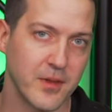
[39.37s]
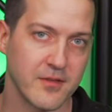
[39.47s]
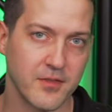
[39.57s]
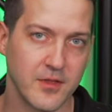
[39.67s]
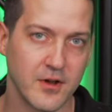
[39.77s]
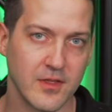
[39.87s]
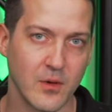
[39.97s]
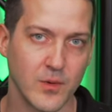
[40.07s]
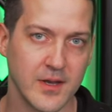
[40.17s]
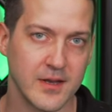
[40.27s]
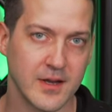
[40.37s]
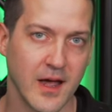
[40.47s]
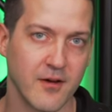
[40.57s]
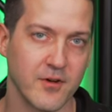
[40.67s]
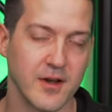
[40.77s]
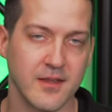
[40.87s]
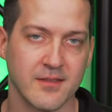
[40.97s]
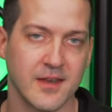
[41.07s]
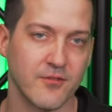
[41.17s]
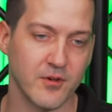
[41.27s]
piece of theory that we need to cover is
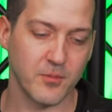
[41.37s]
the difference